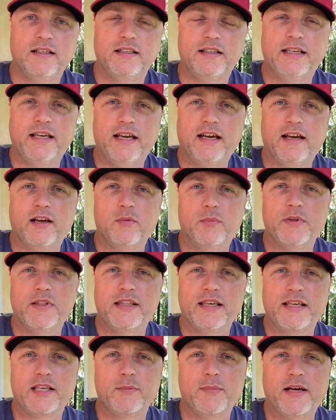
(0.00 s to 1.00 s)
yeah, I've been
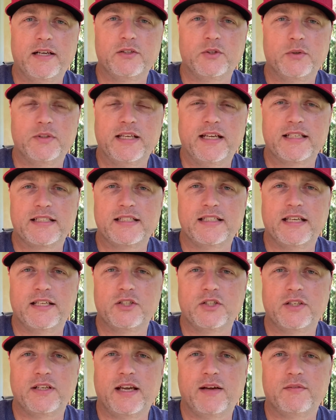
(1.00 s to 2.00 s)
thinking about doing that
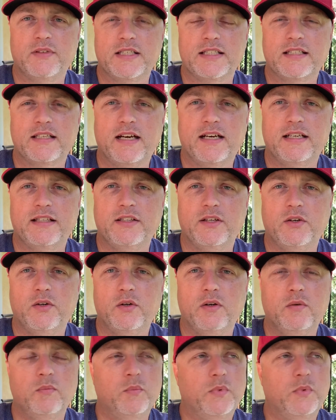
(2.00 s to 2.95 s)
extension, haven't decided though,